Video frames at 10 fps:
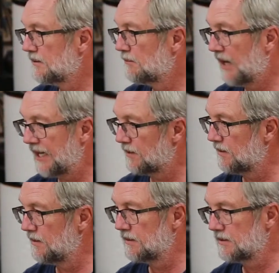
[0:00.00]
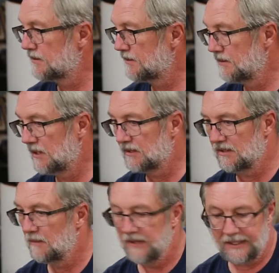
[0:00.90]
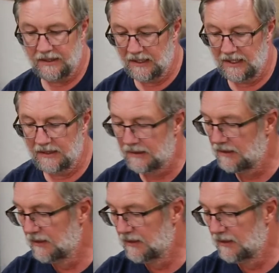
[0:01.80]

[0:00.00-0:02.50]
Michael's, something like that.